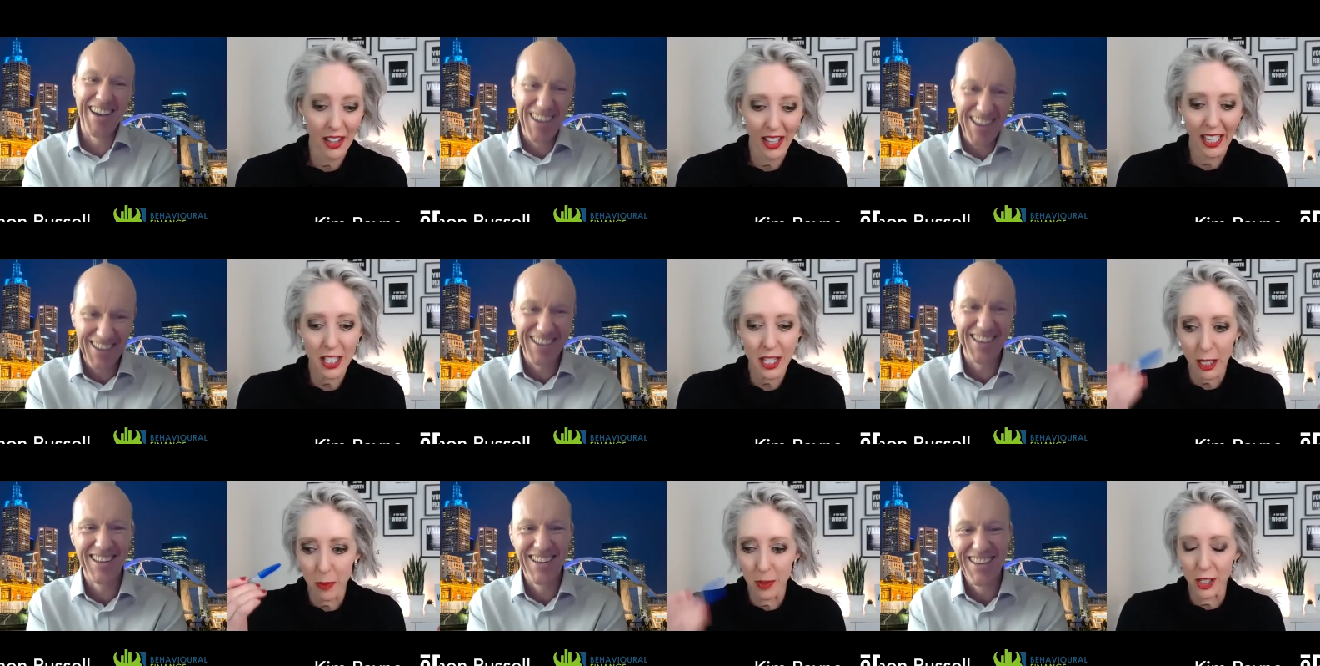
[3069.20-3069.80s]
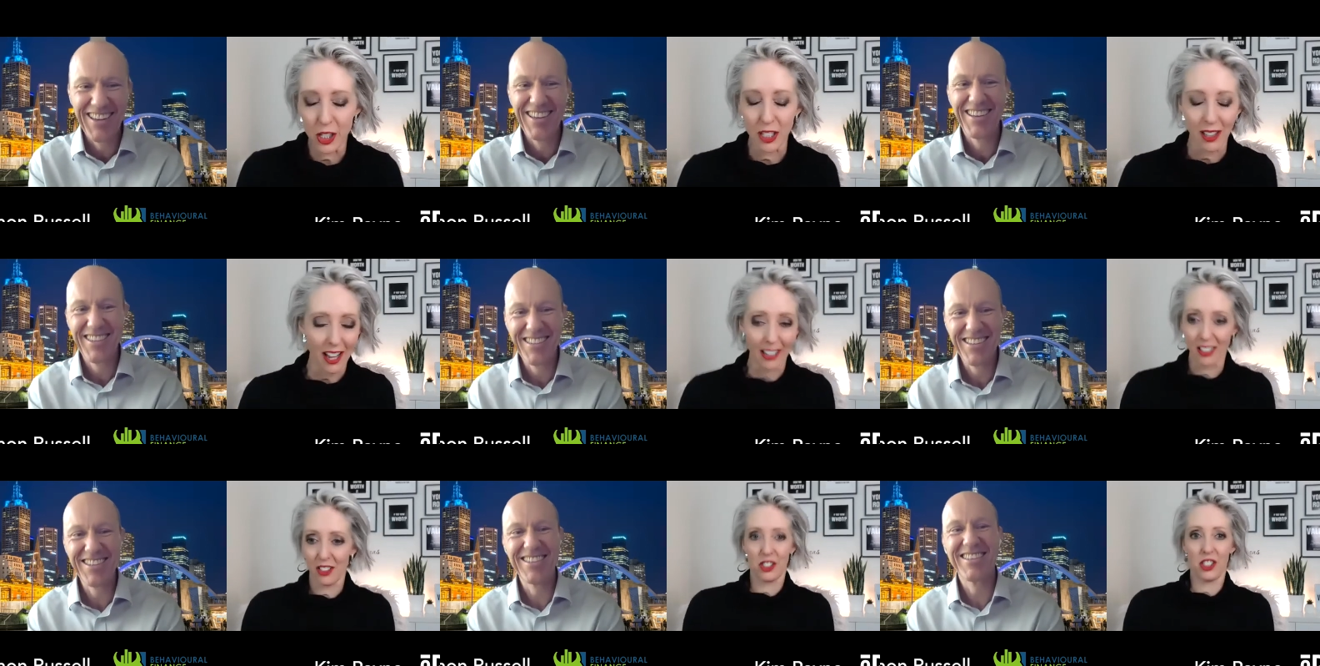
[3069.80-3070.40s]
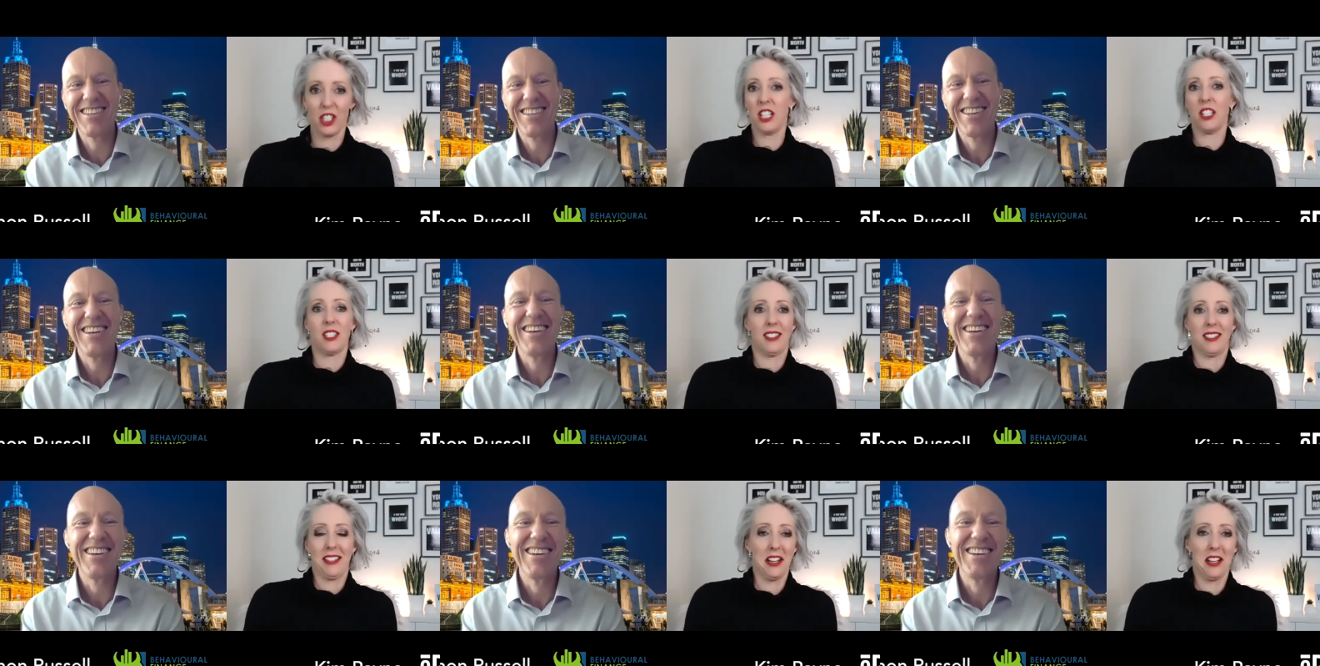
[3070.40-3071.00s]
Speaker 1: then gets a commission. Like she's
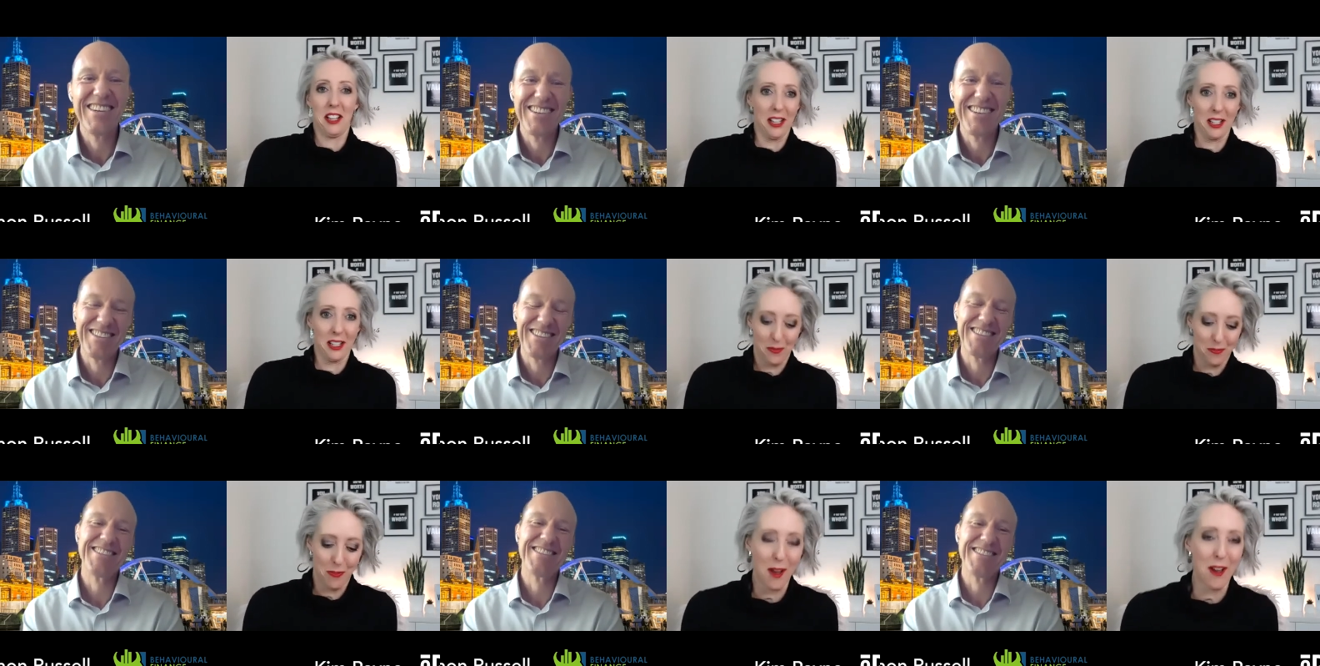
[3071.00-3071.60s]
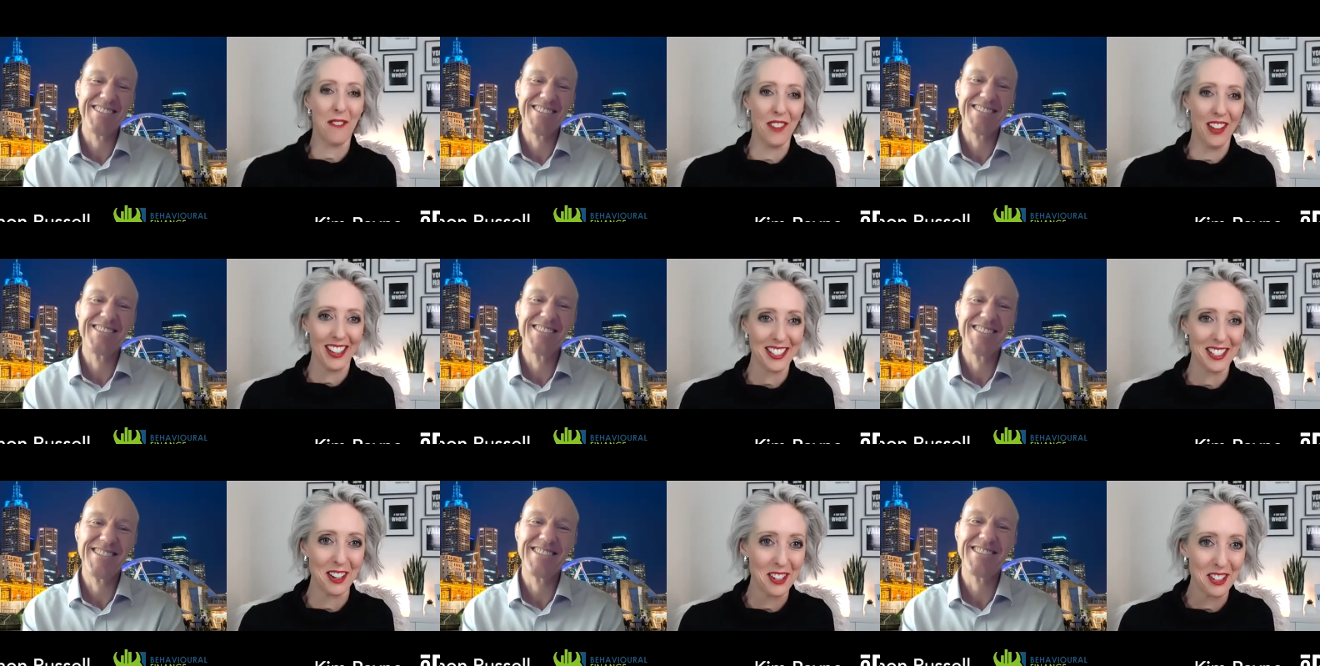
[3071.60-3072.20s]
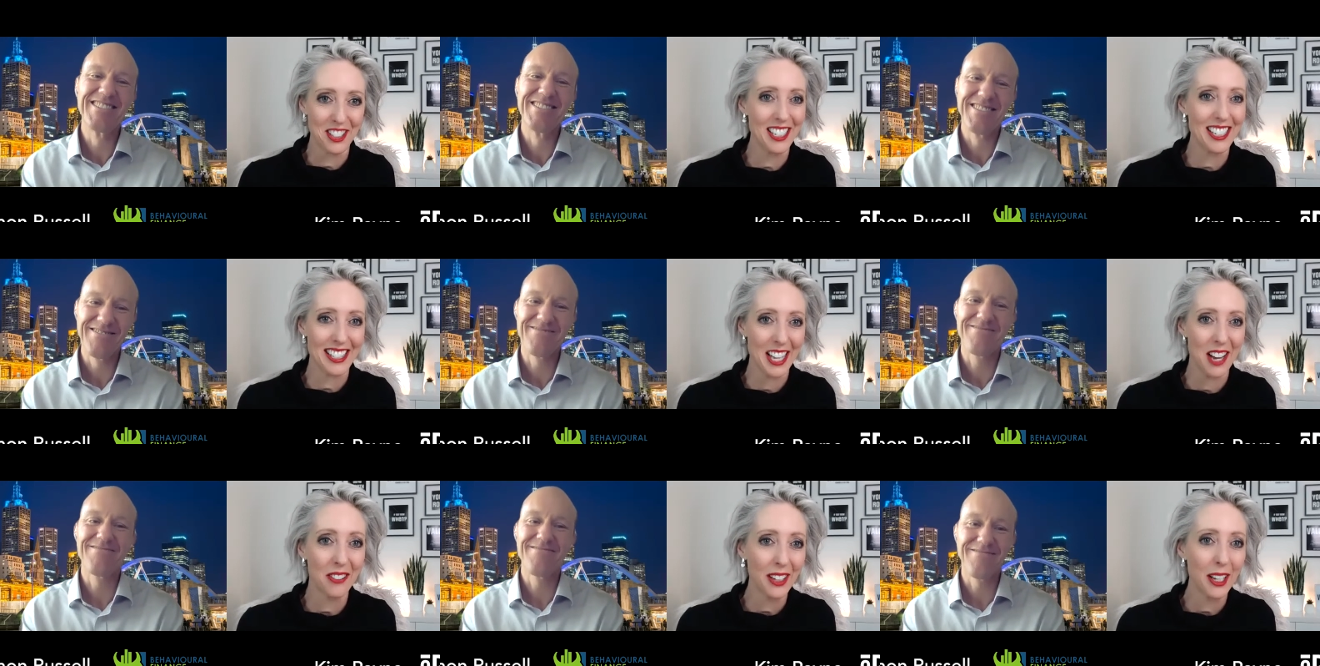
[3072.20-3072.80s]
thinking it's perfect. So
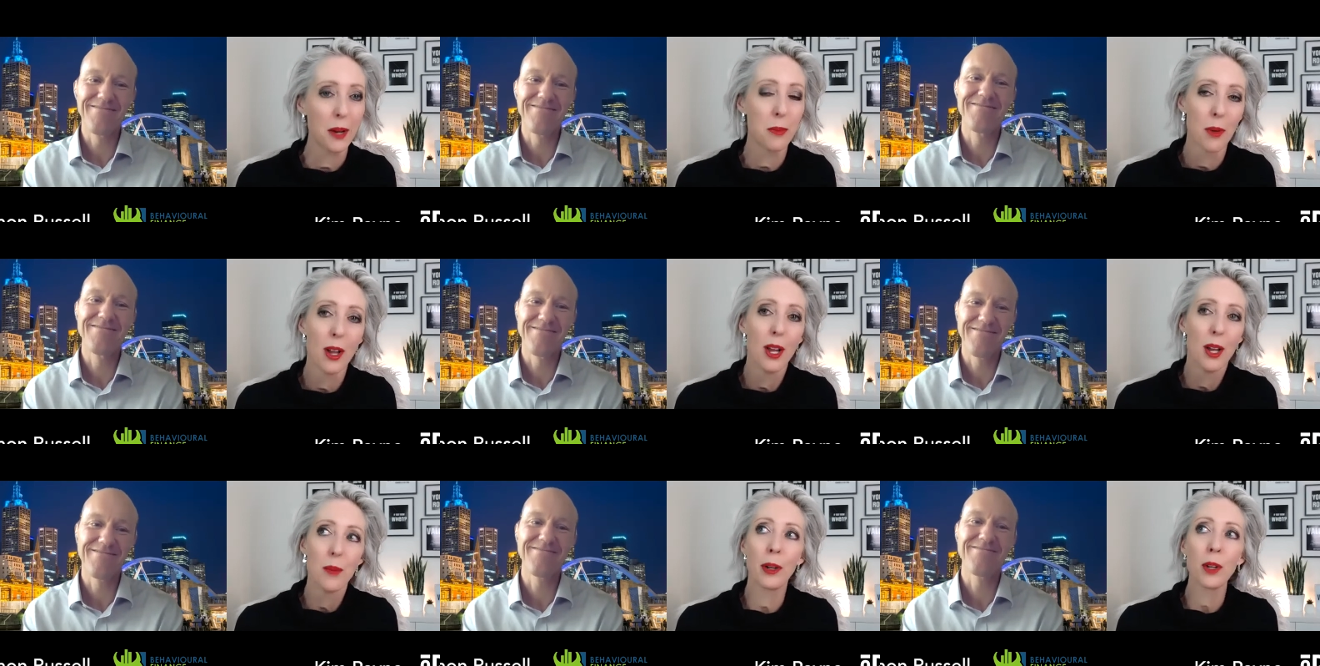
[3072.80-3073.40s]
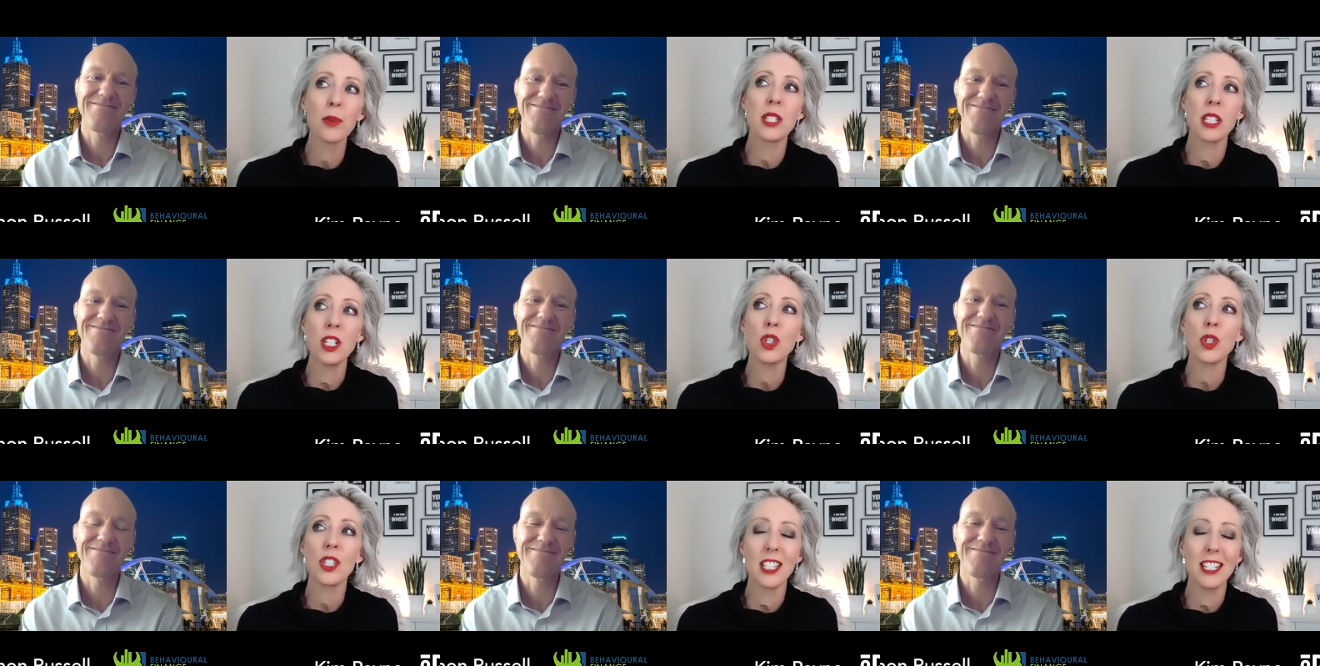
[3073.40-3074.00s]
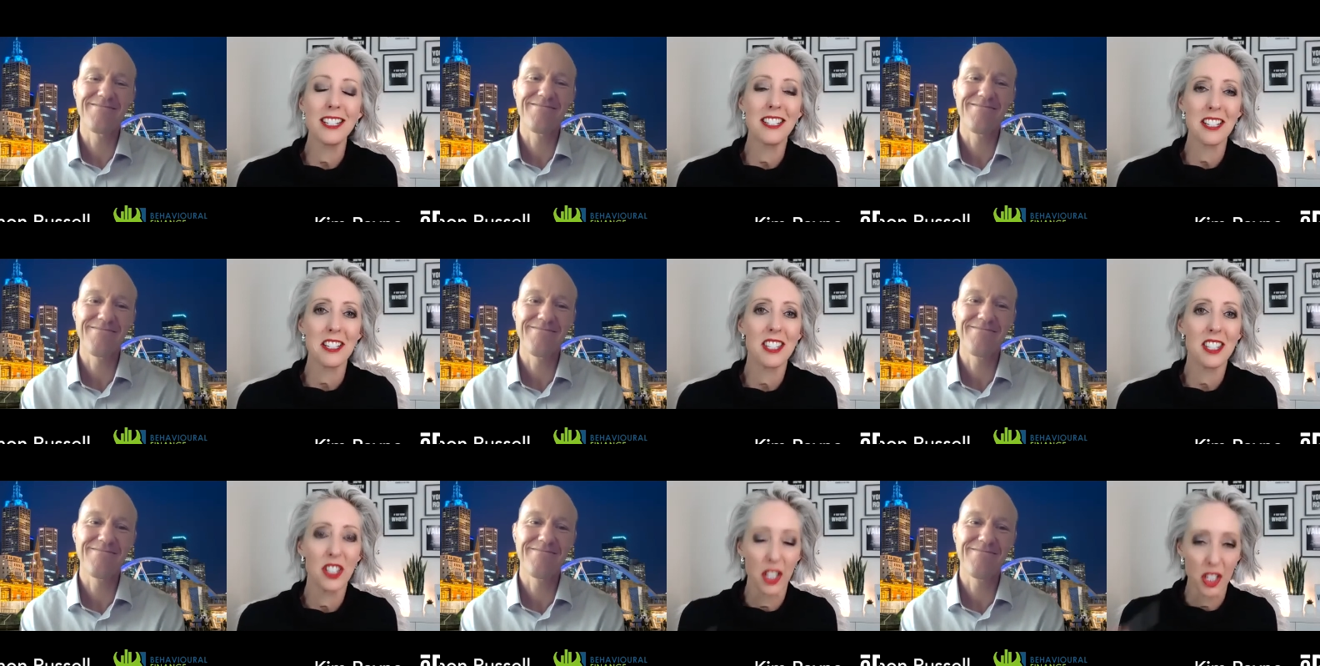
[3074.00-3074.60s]
she's loving it. But it was interesting
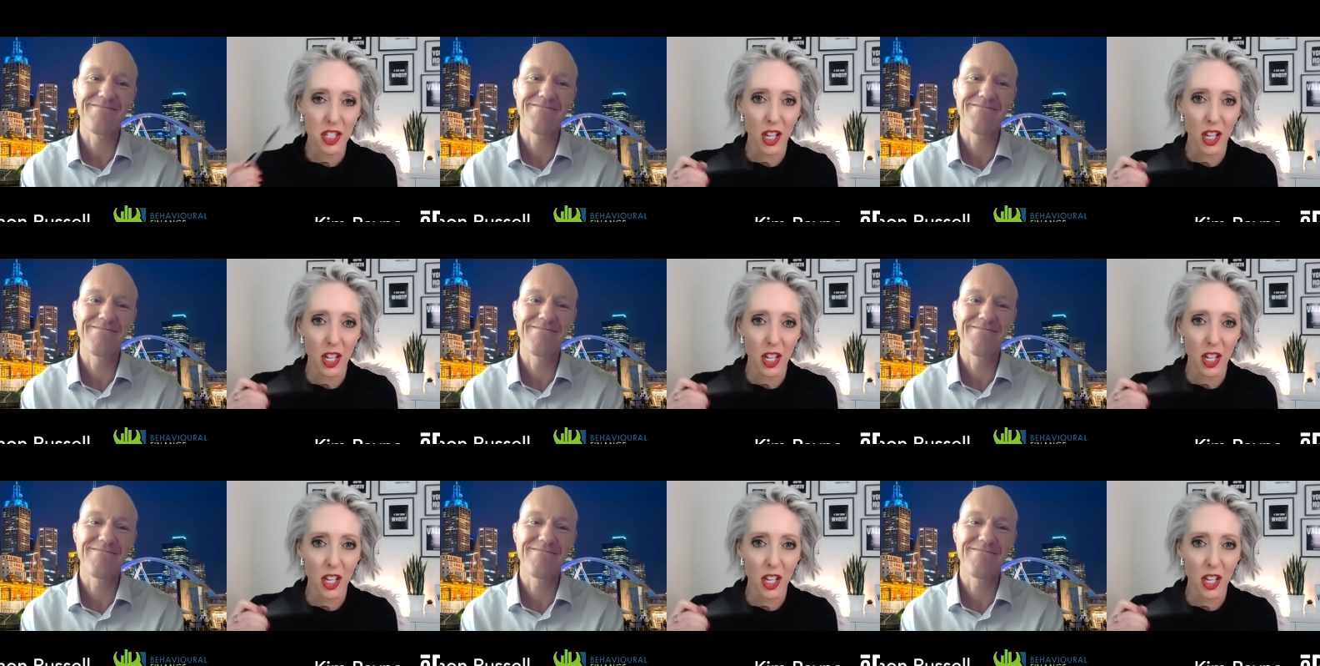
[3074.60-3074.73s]
just the